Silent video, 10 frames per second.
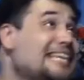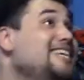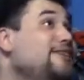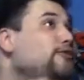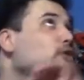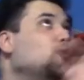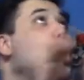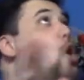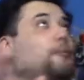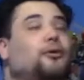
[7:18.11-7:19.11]
evil
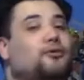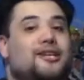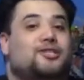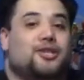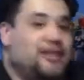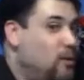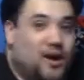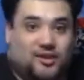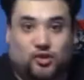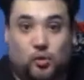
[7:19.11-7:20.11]
corporation that
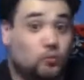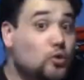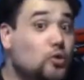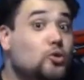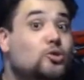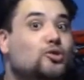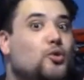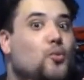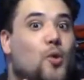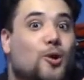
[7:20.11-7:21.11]
wants to rule
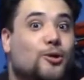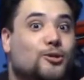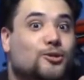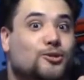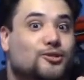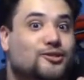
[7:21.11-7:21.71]
the world.